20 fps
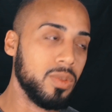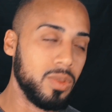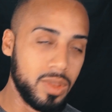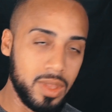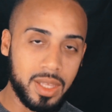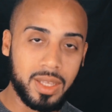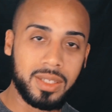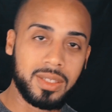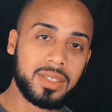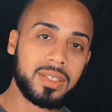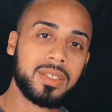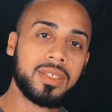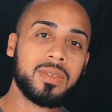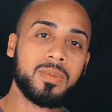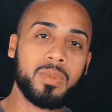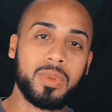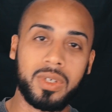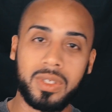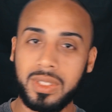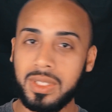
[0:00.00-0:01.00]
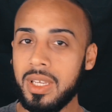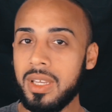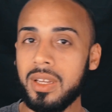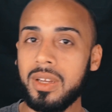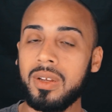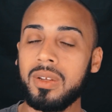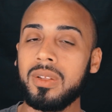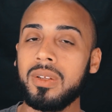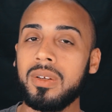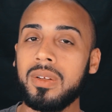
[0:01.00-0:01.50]
this
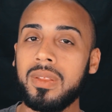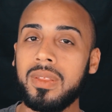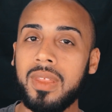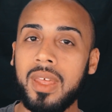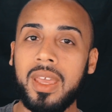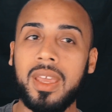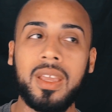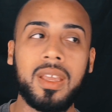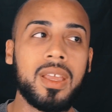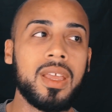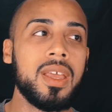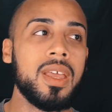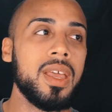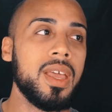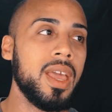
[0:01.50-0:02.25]
particular thing.